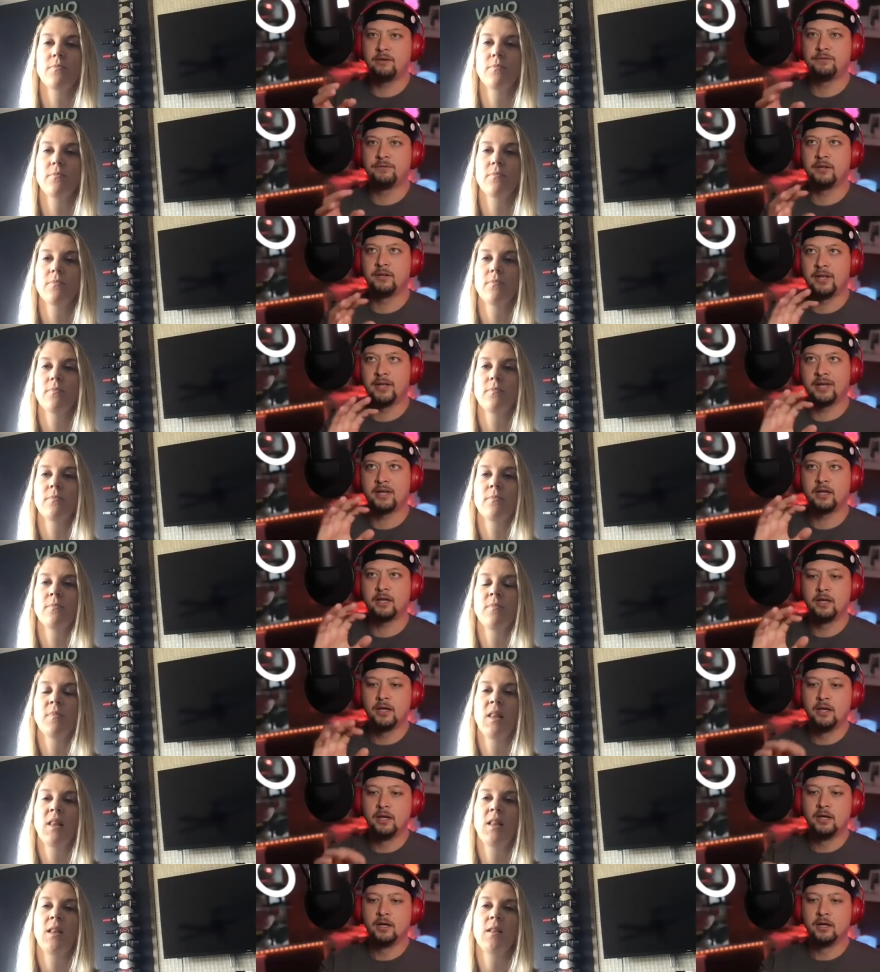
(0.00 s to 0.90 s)
Speaker 1: for like
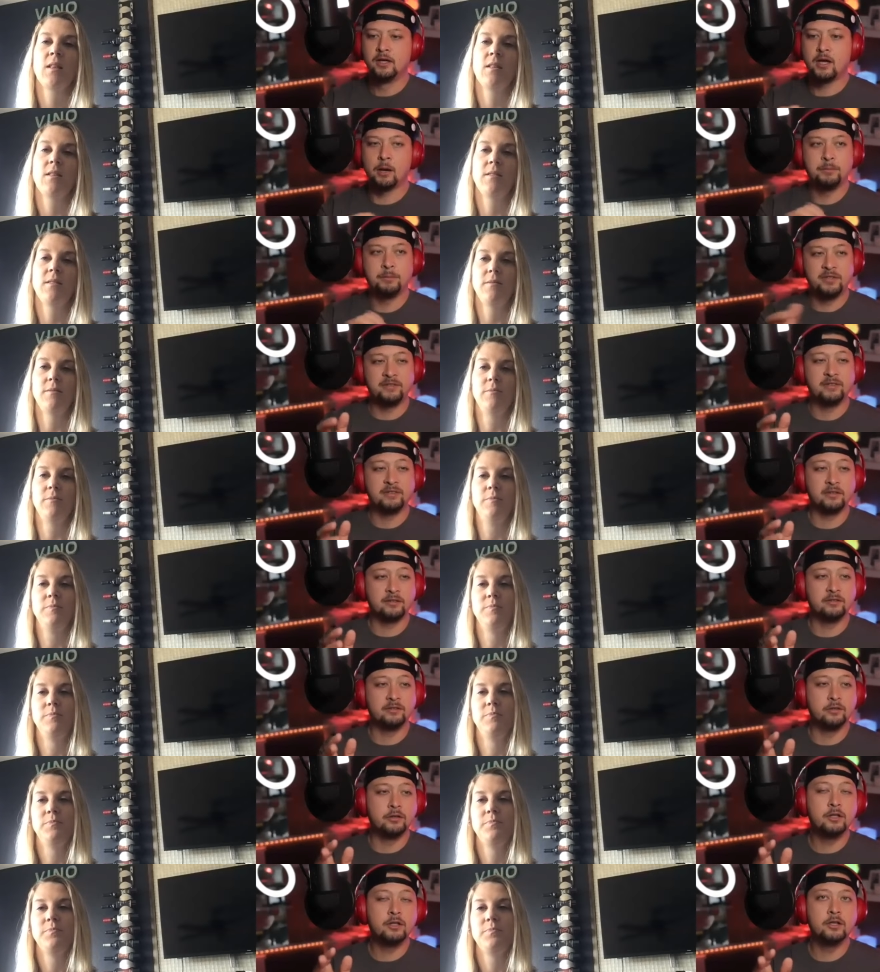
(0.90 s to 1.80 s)
companies that are
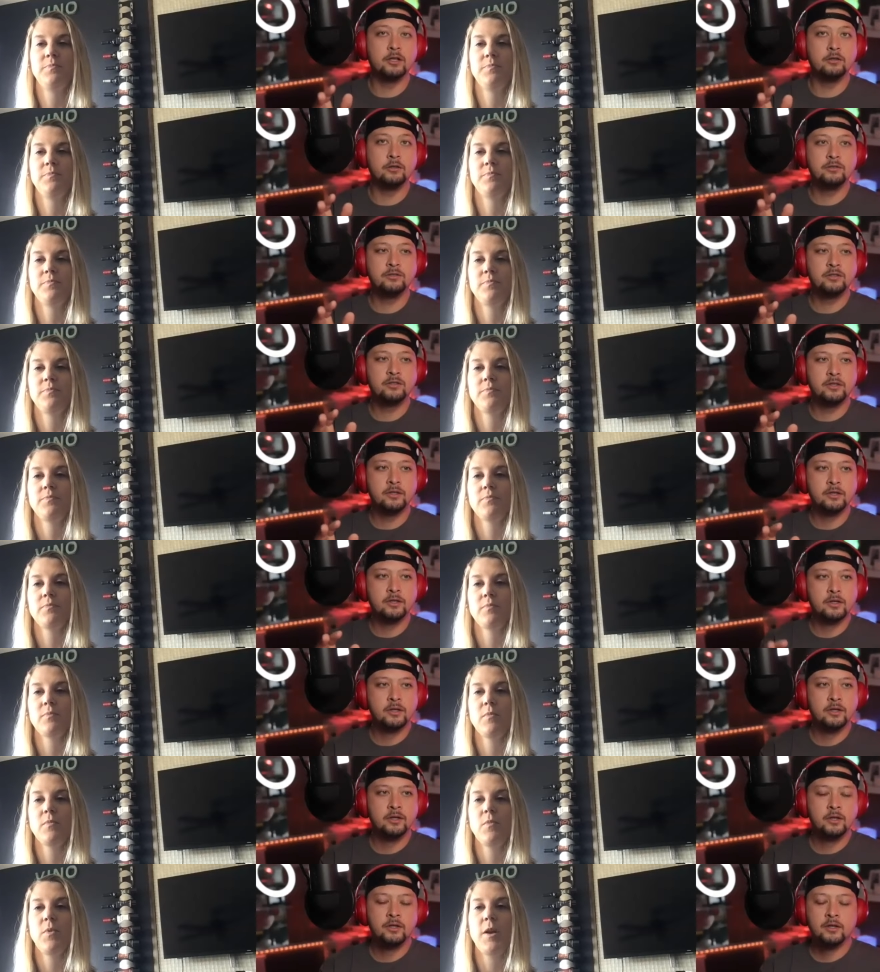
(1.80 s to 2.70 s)
still closed.
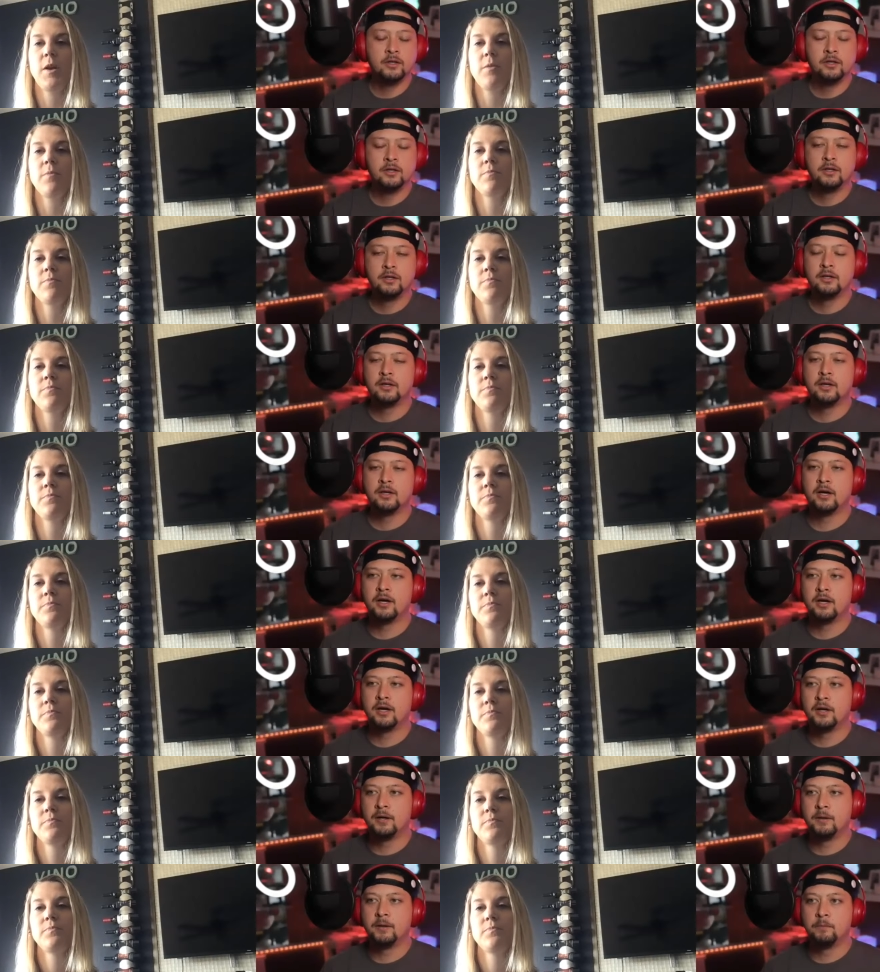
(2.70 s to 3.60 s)
Right.
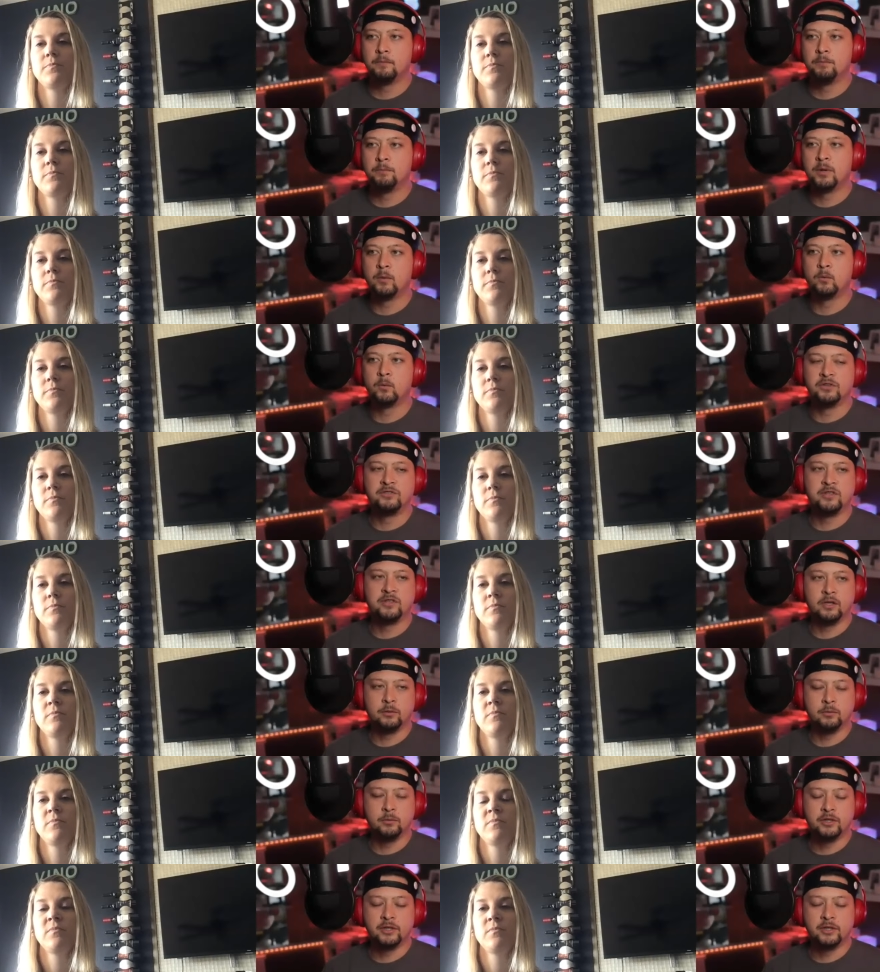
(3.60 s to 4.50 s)
Um, but we're still
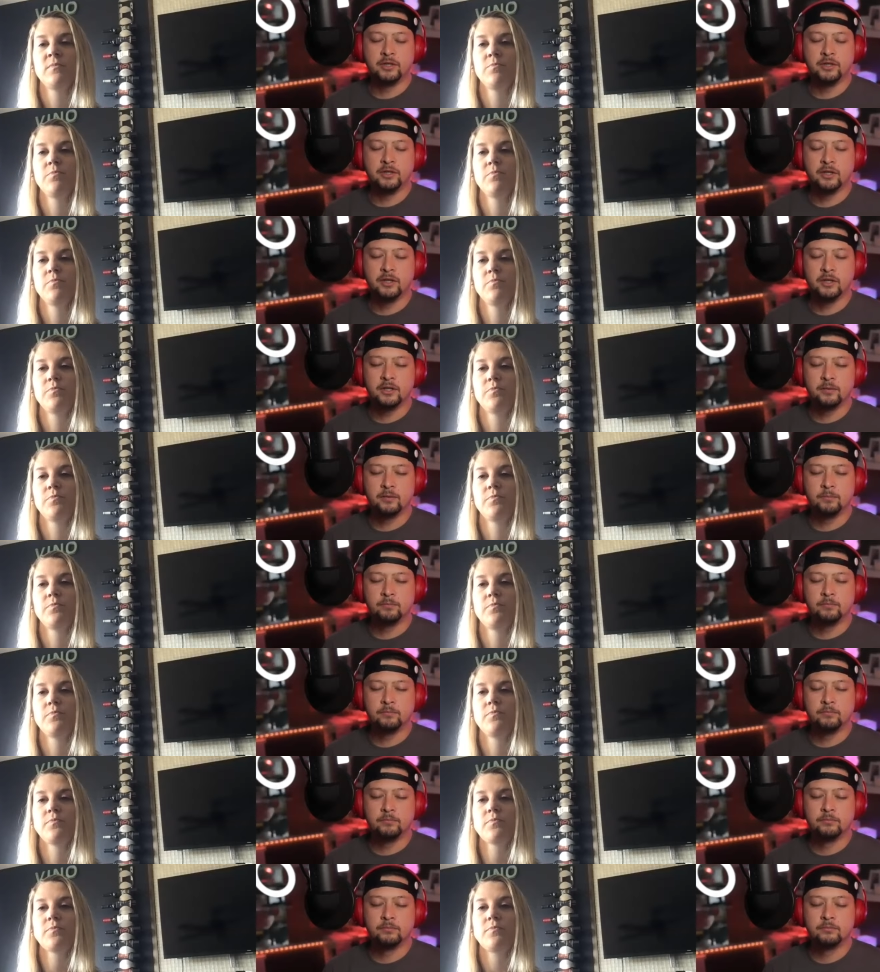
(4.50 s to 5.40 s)
able to,
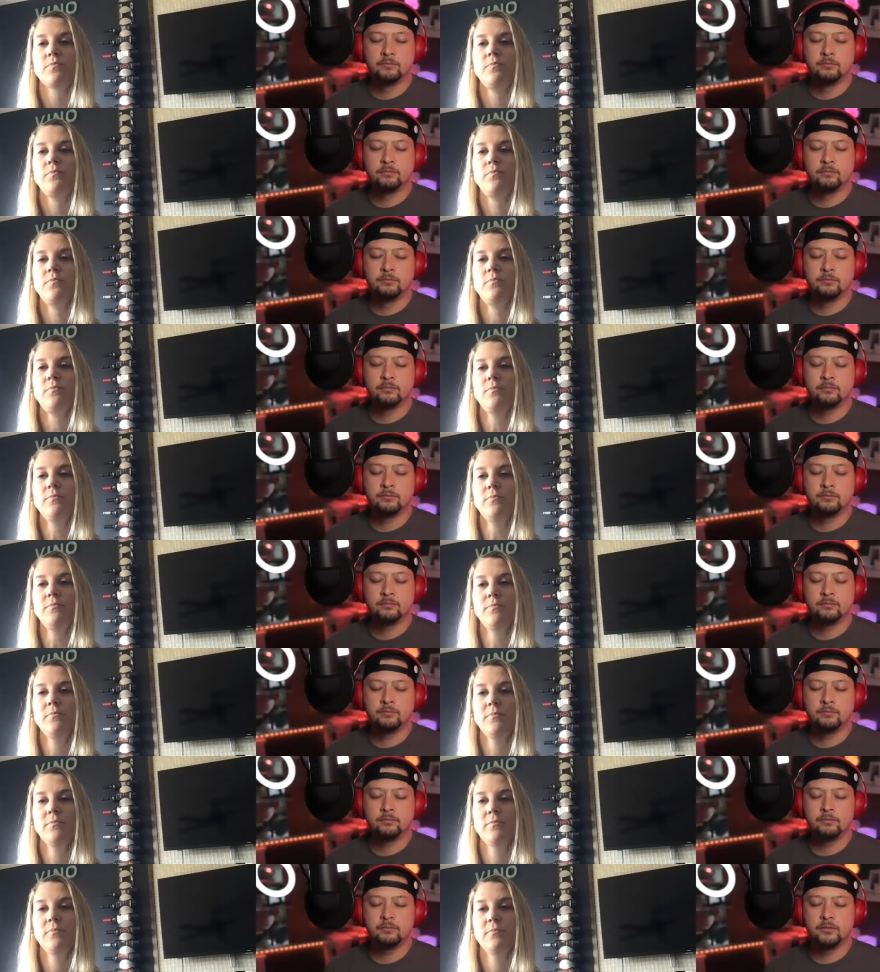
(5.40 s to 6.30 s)
um,
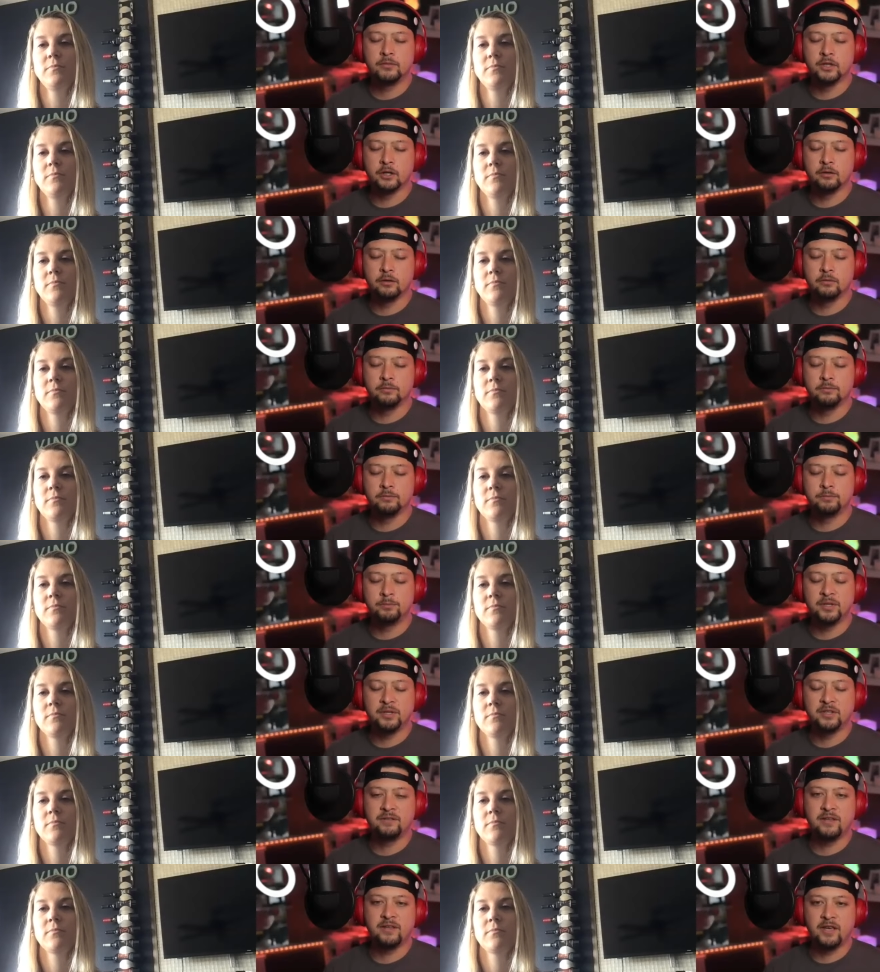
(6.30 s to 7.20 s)
you know,
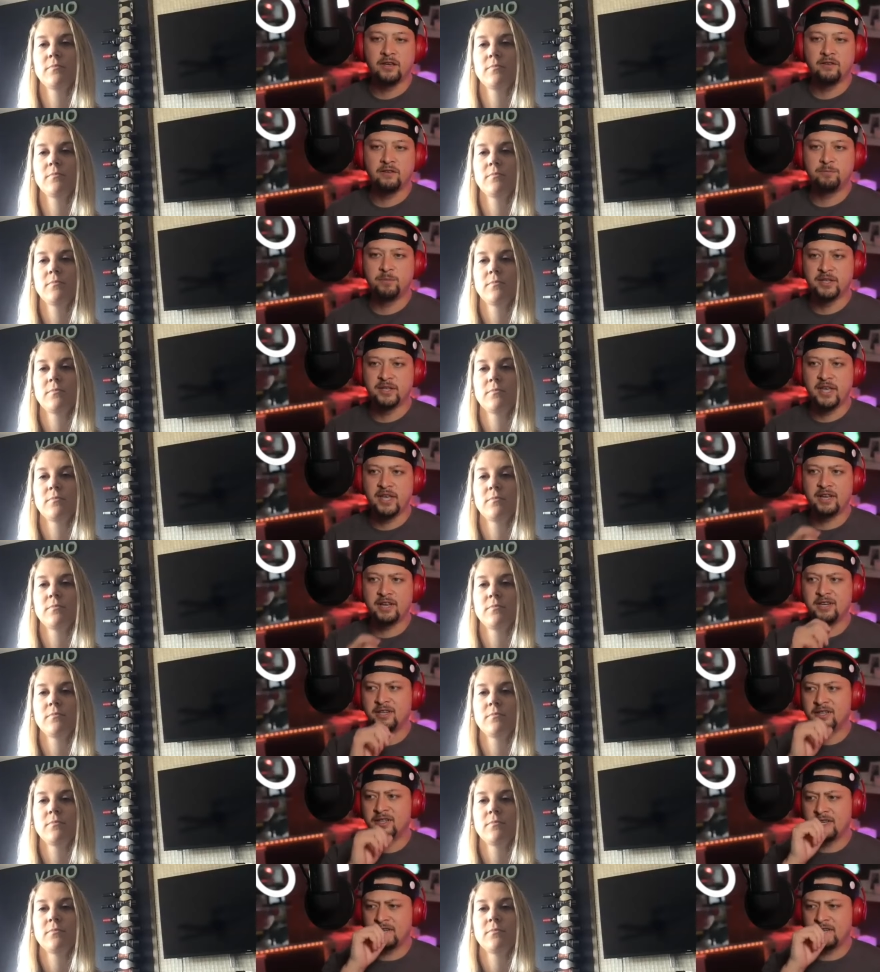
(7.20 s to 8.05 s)
be safe. But yeah, I did like